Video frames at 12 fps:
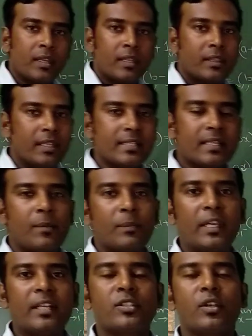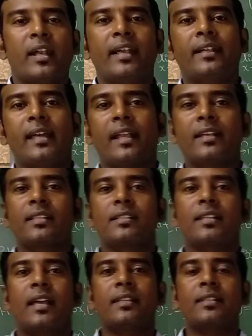This completes your entire
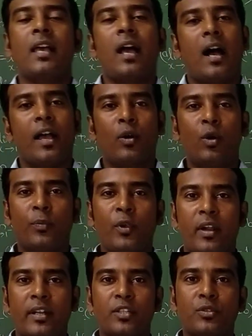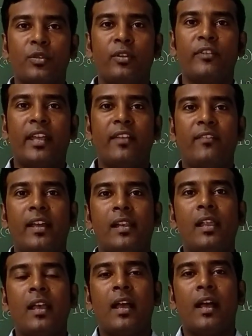exercise. I hope you understood very
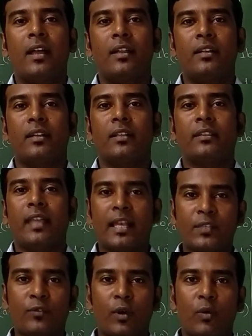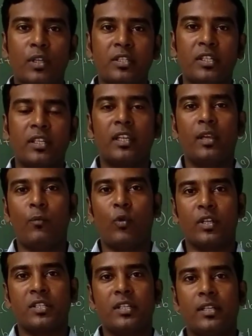well, and thanks for watching. Keep
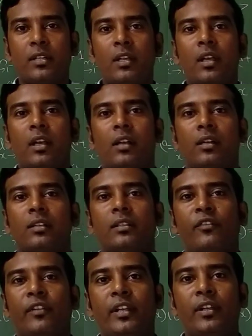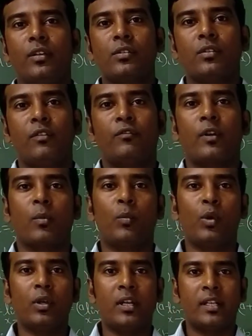watching the videos for
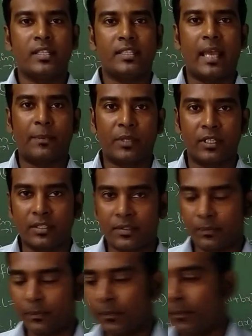more chapters.